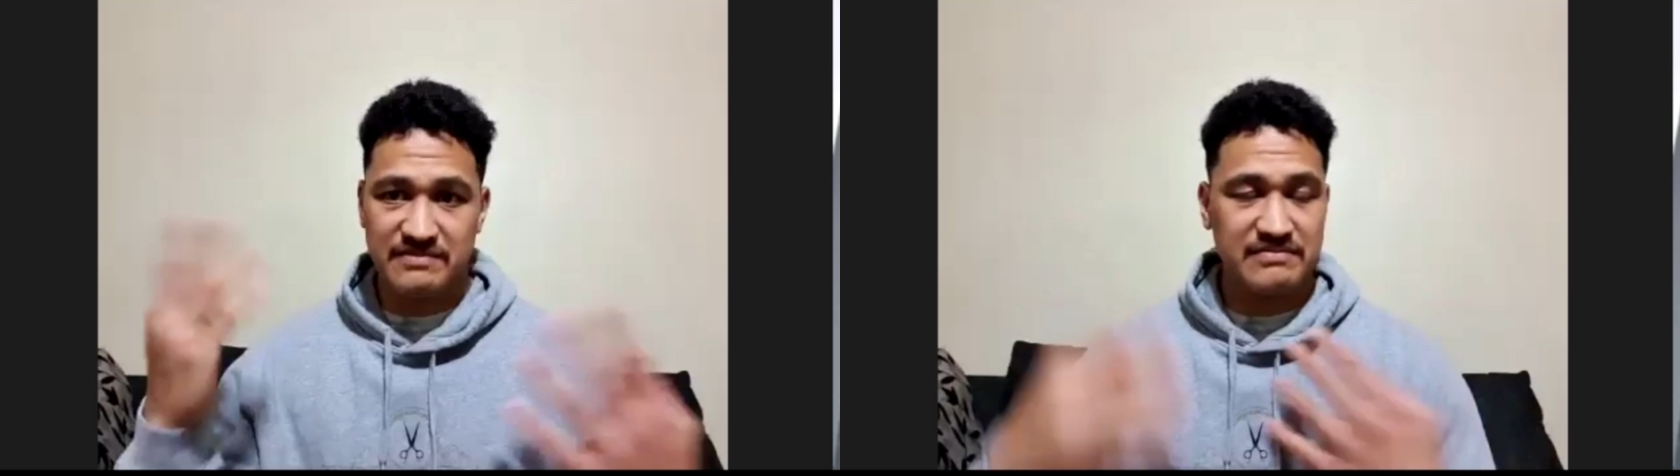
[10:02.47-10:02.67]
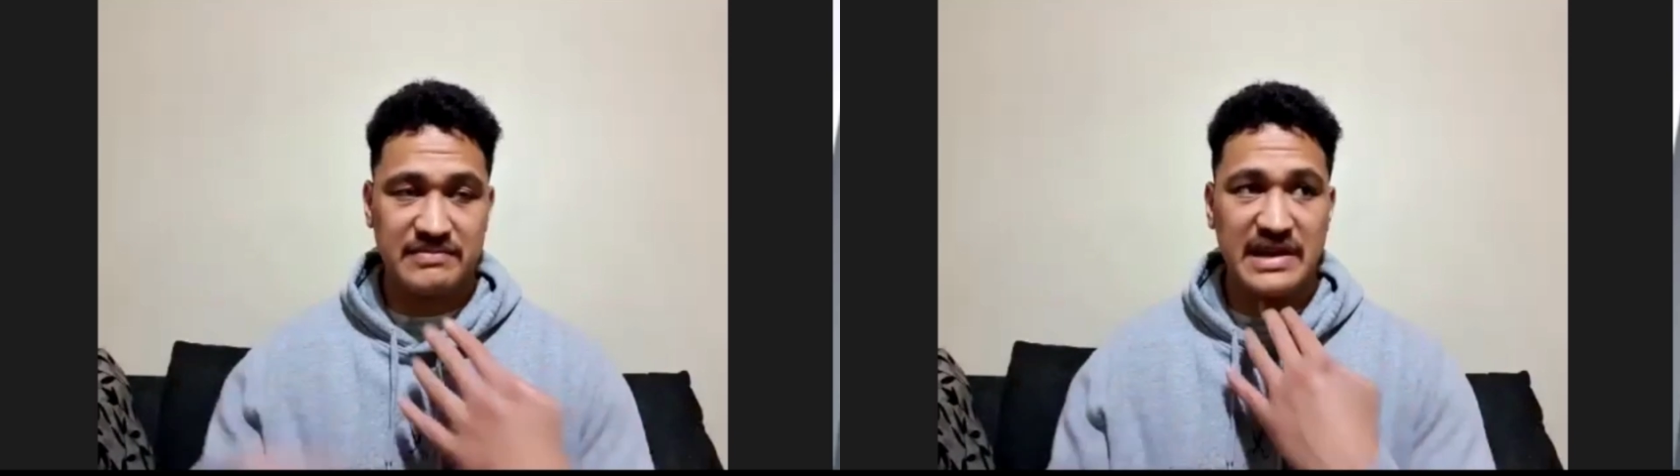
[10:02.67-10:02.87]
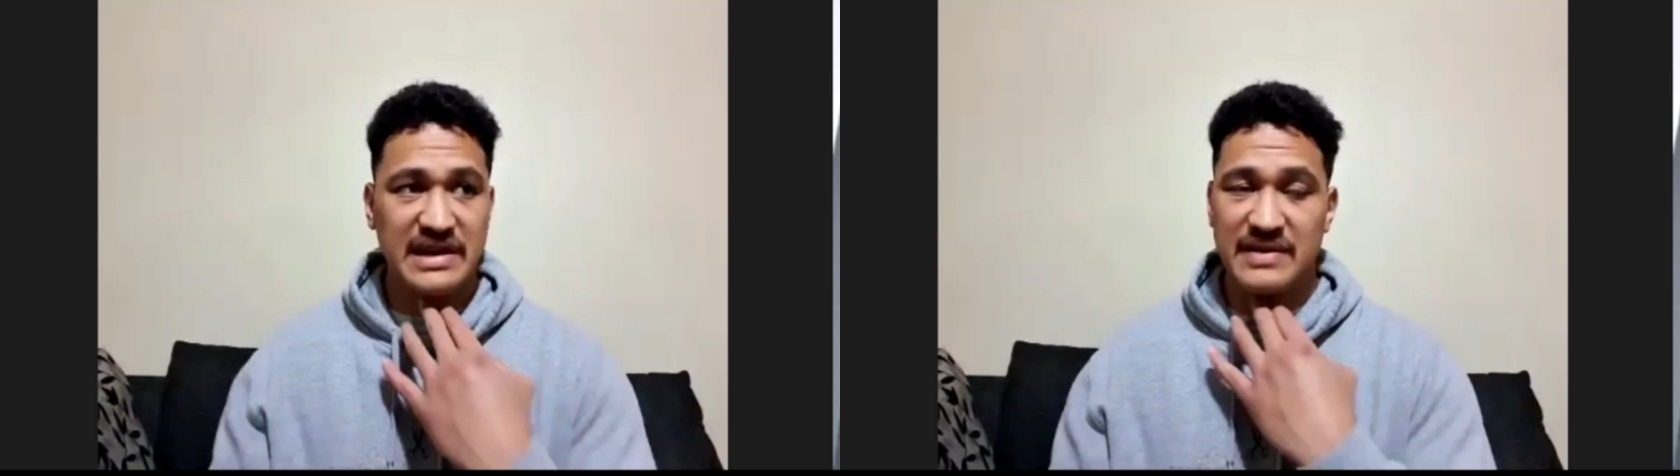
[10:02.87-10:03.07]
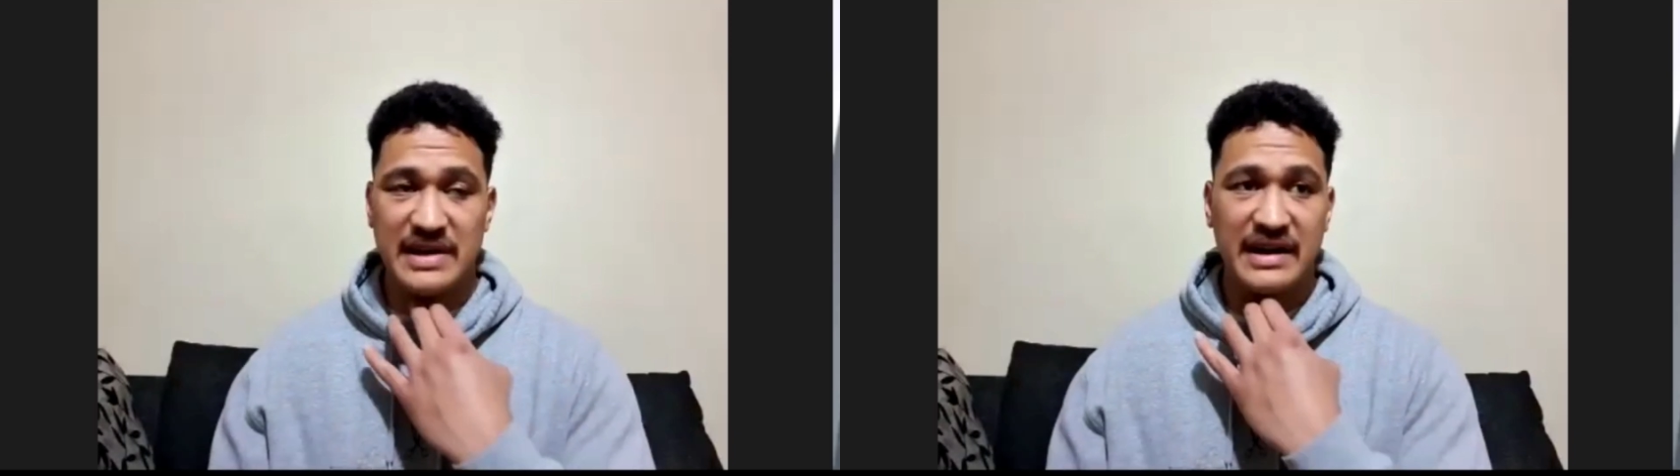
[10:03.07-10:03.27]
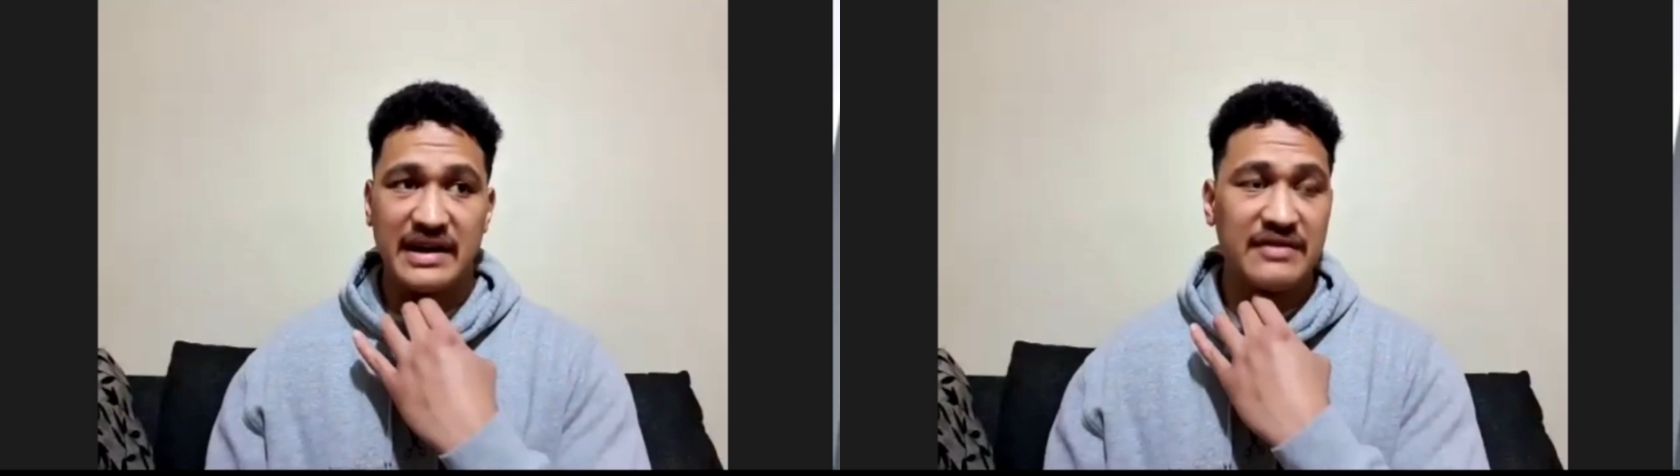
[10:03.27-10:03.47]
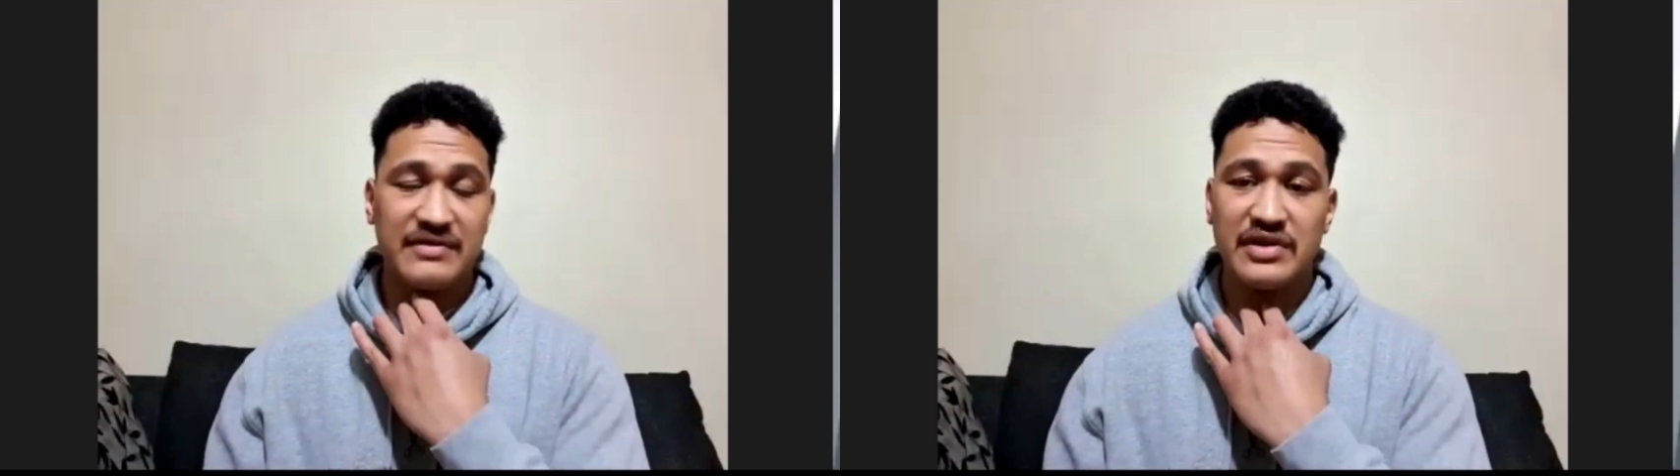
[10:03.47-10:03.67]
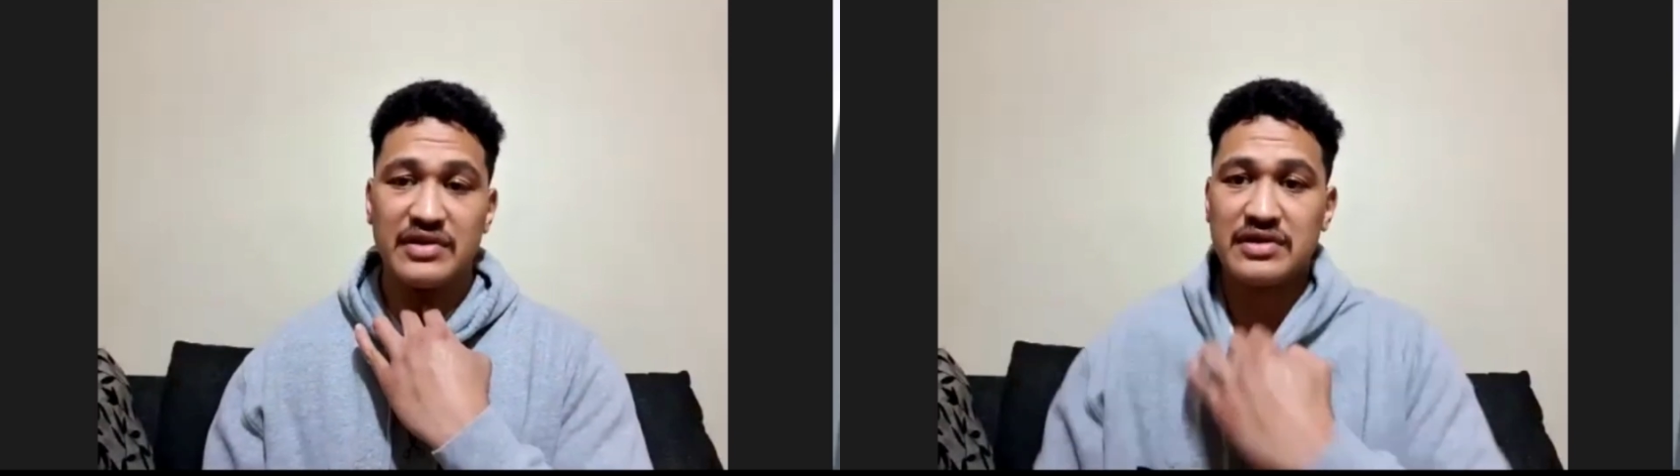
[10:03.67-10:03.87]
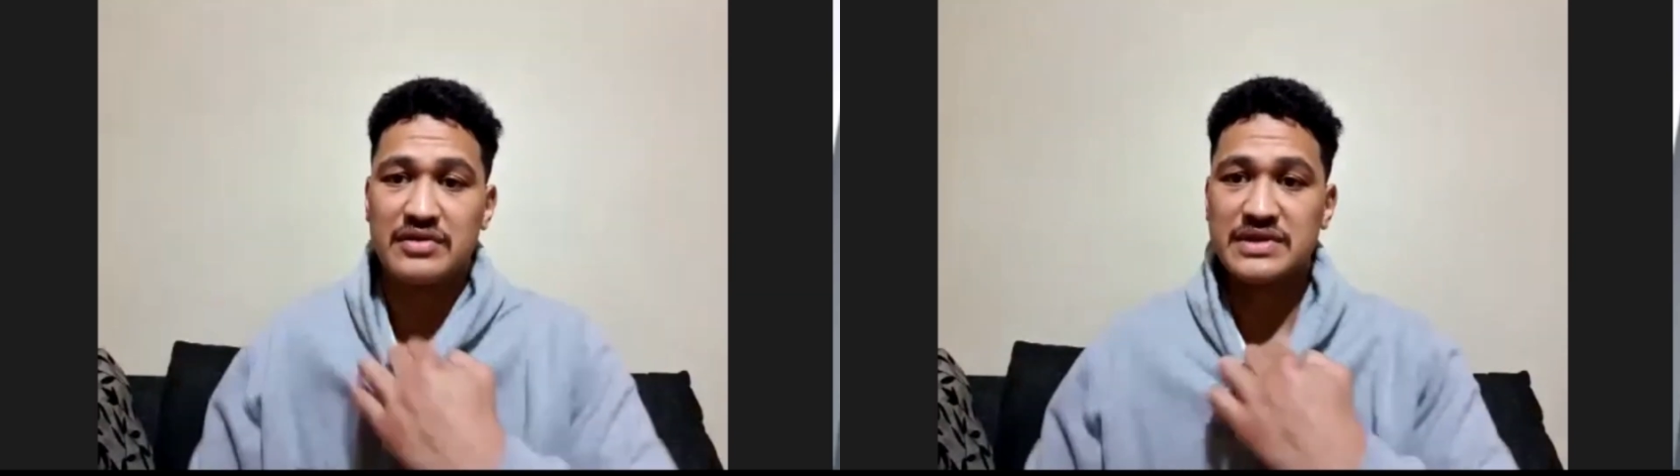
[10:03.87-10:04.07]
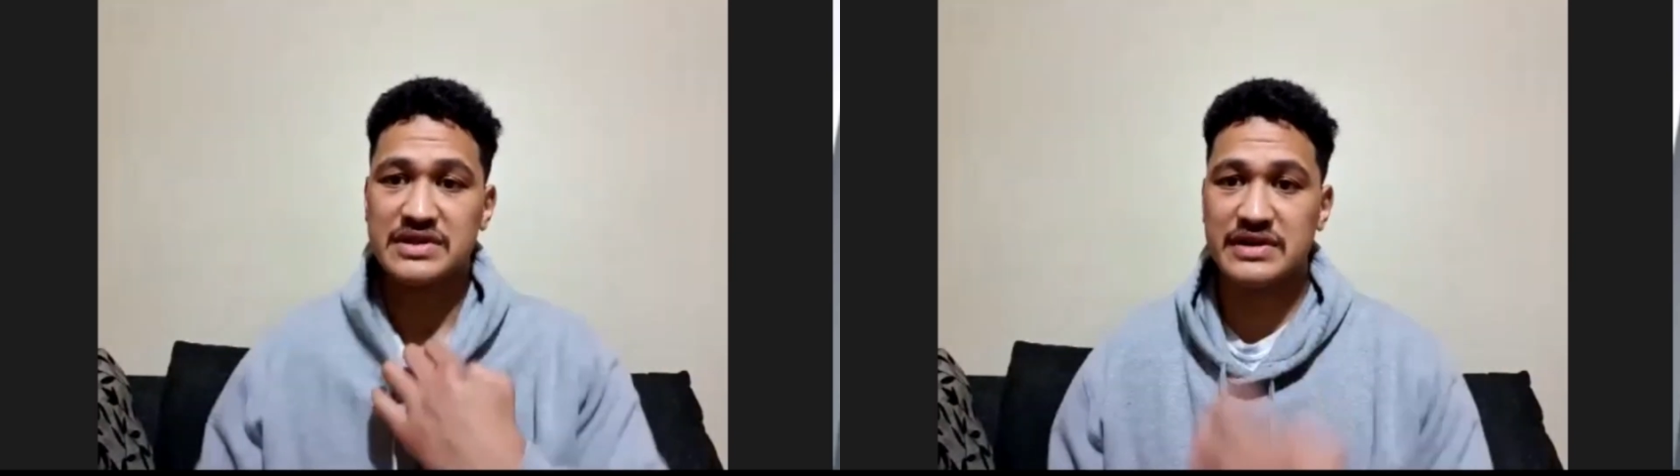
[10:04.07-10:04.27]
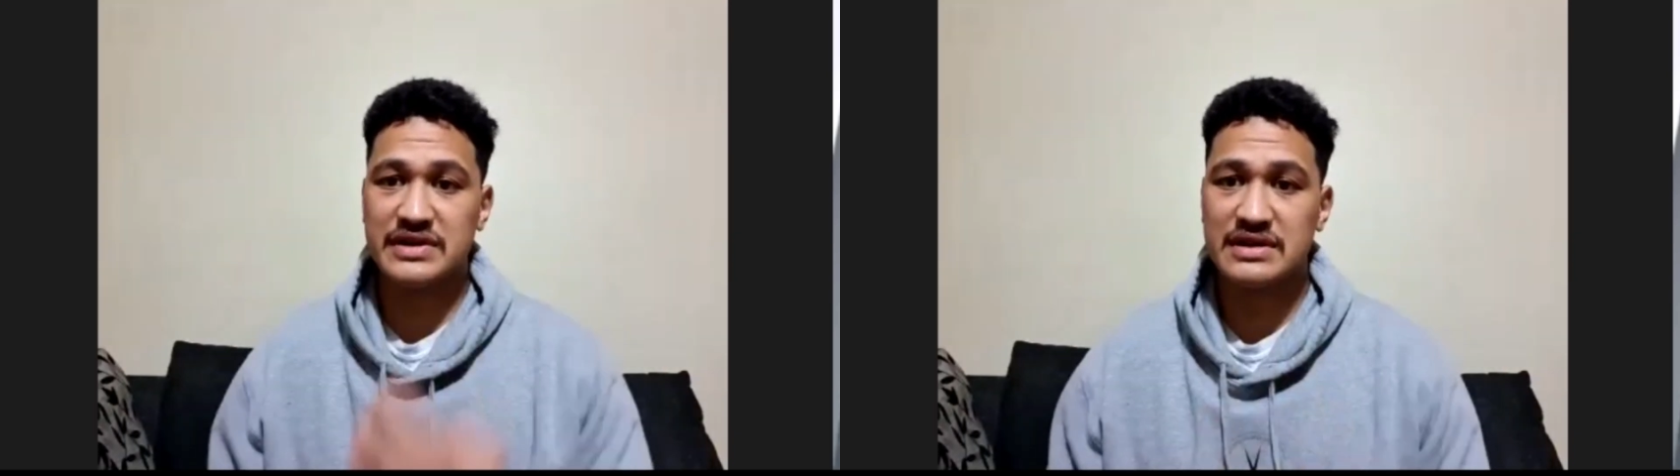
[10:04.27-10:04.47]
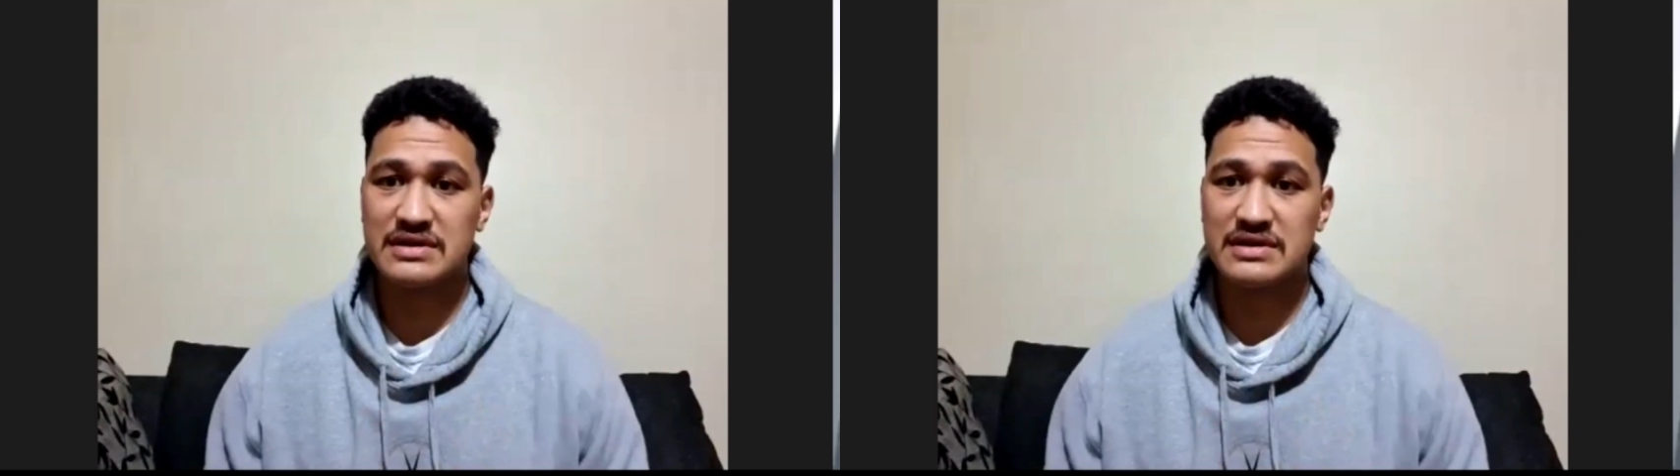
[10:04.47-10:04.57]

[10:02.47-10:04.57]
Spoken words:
man, I have no clue what's going on.